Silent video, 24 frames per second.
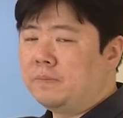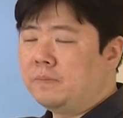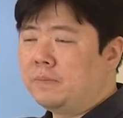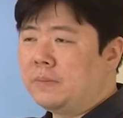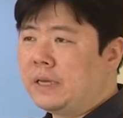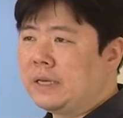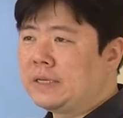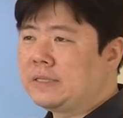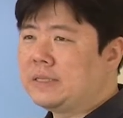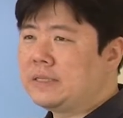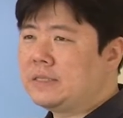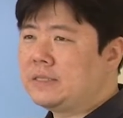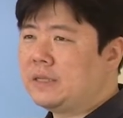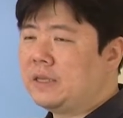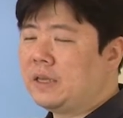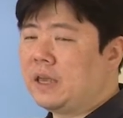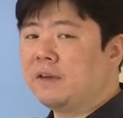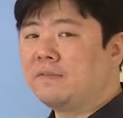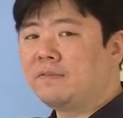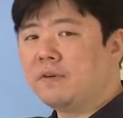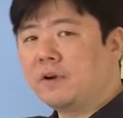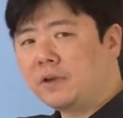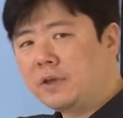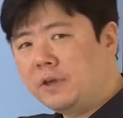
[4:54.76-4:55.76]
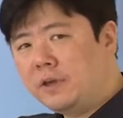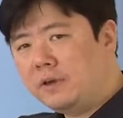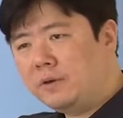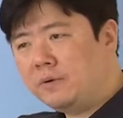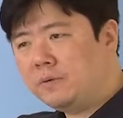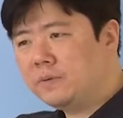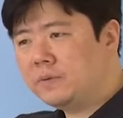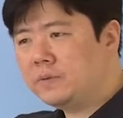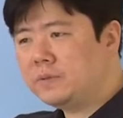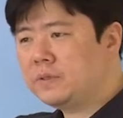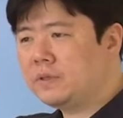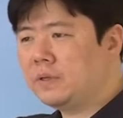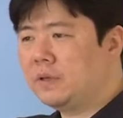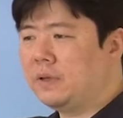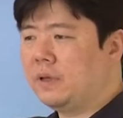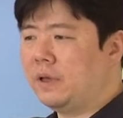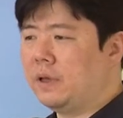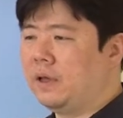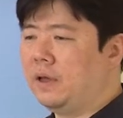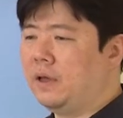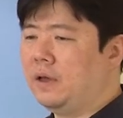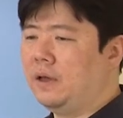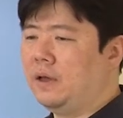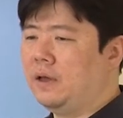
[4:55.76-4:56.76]
existing
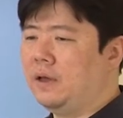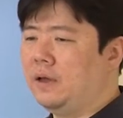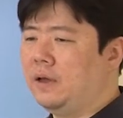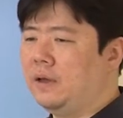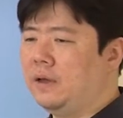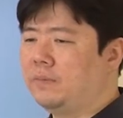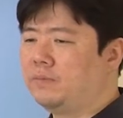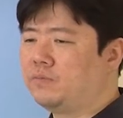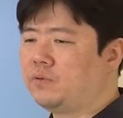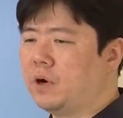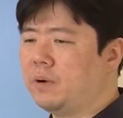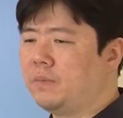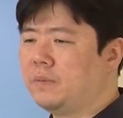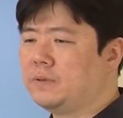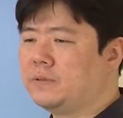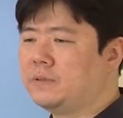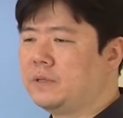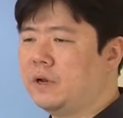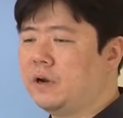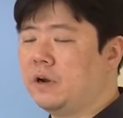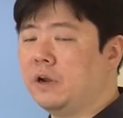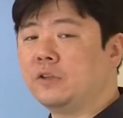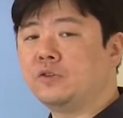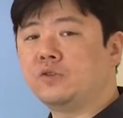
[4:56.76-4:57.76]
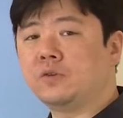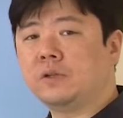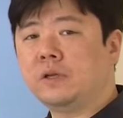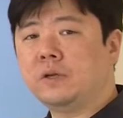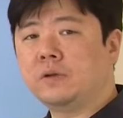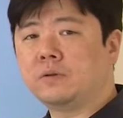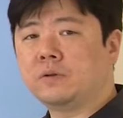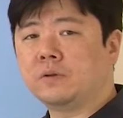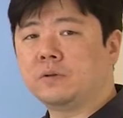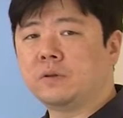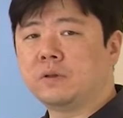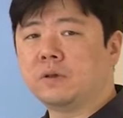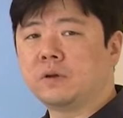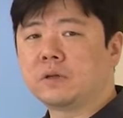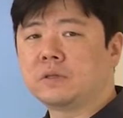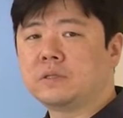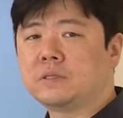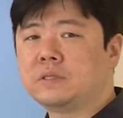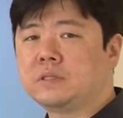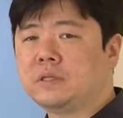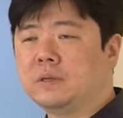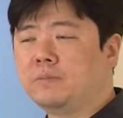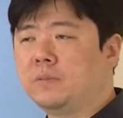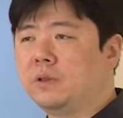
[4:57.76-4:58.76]
FRQs, problems that are engineered to look
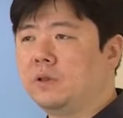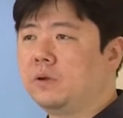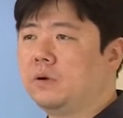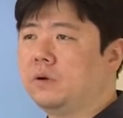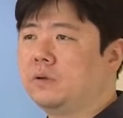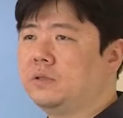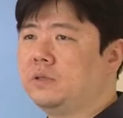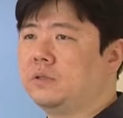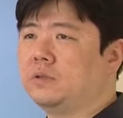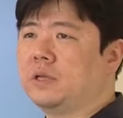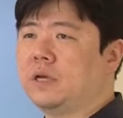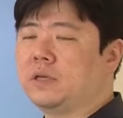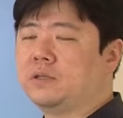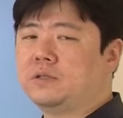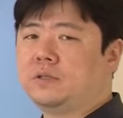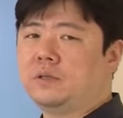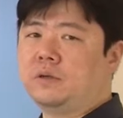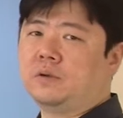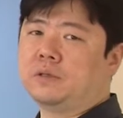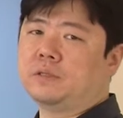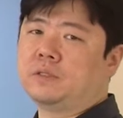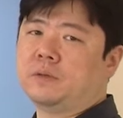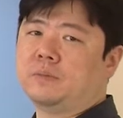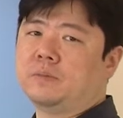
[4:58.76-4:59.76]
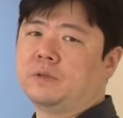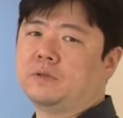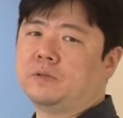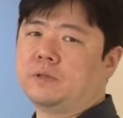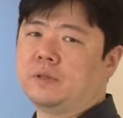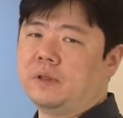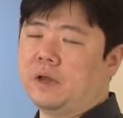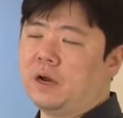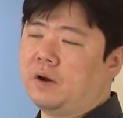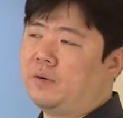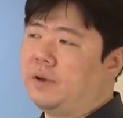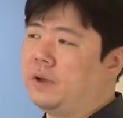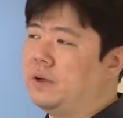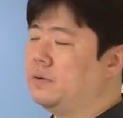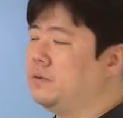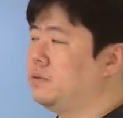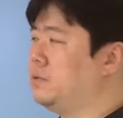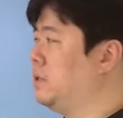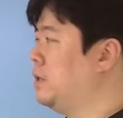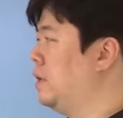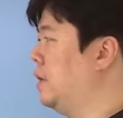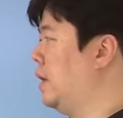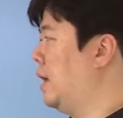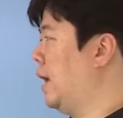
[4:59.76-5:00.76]
similar, to test you on similar
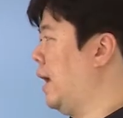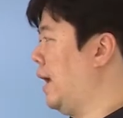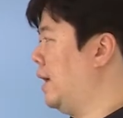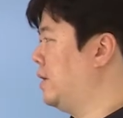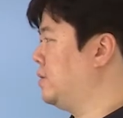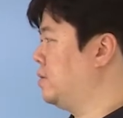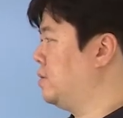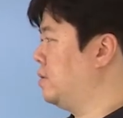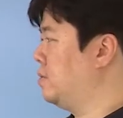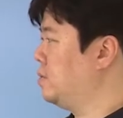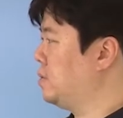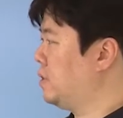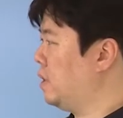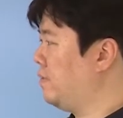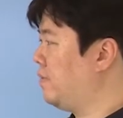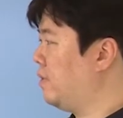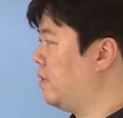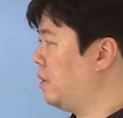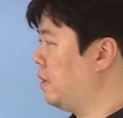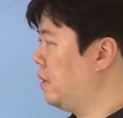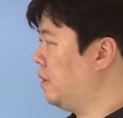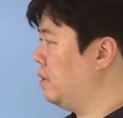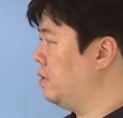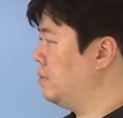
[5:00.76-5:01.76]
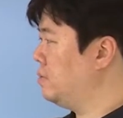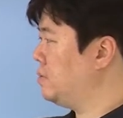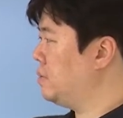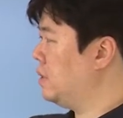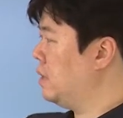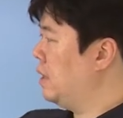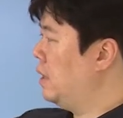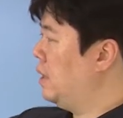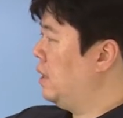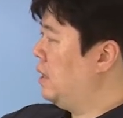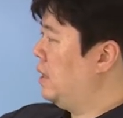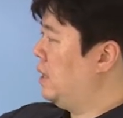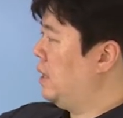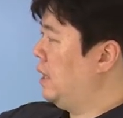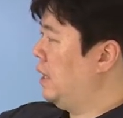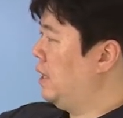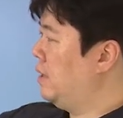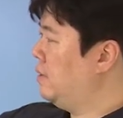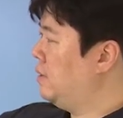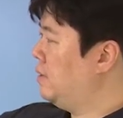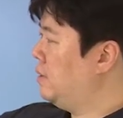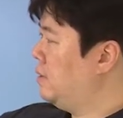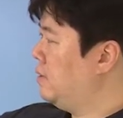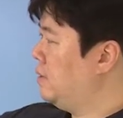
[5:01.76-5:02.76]
scenarios as those FRQs.
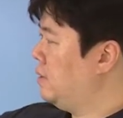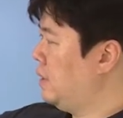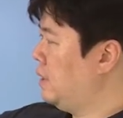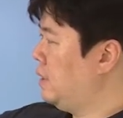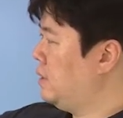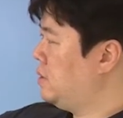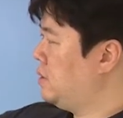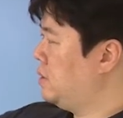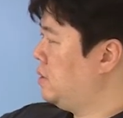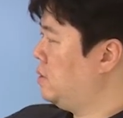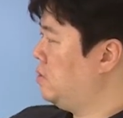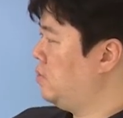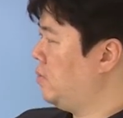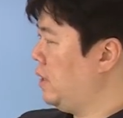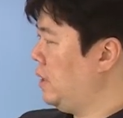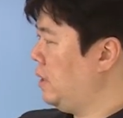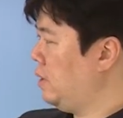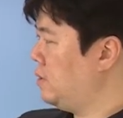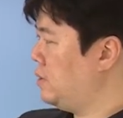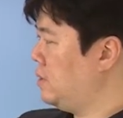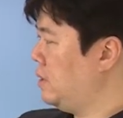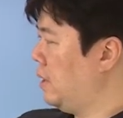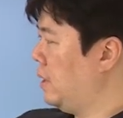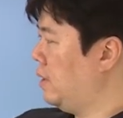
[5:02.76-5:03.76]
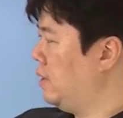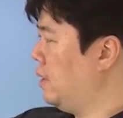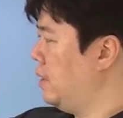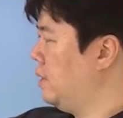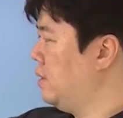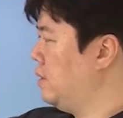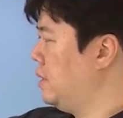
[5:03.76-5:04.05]
in these 2 weeks. And then